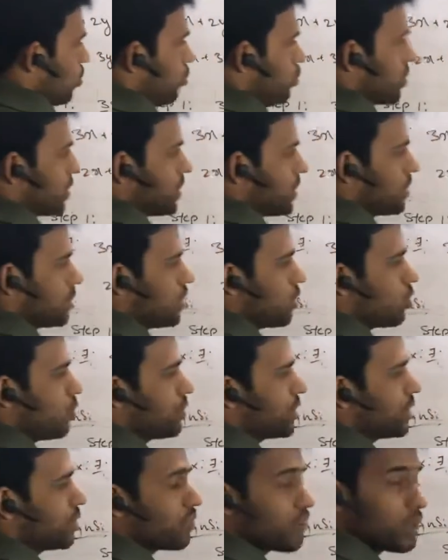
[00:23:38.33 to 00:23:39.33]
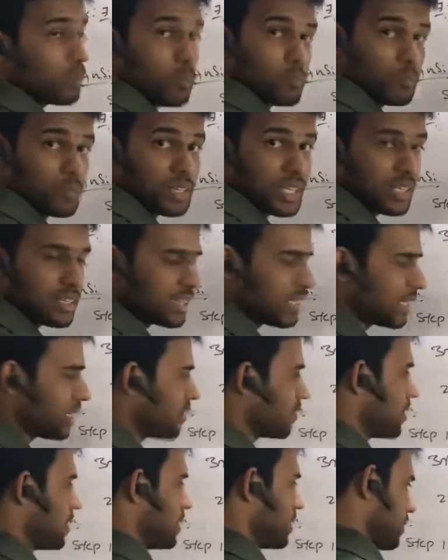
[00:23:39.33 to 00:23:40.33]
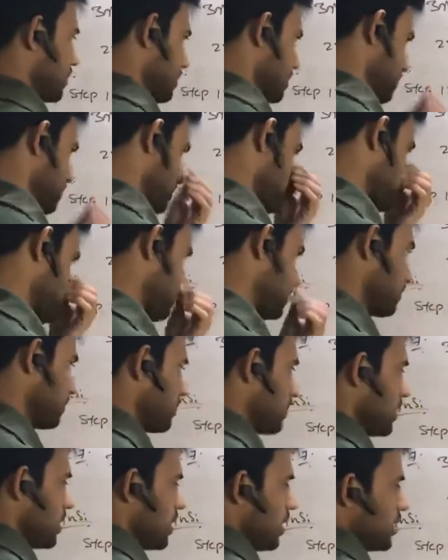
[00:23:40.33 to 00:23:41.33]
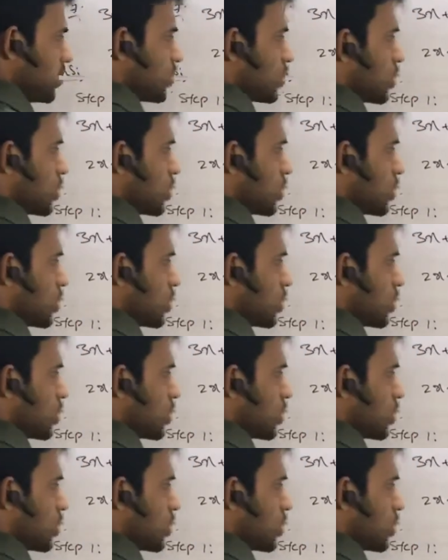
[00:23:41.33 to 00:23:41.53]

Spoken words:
which is the coefficient from the other equation. And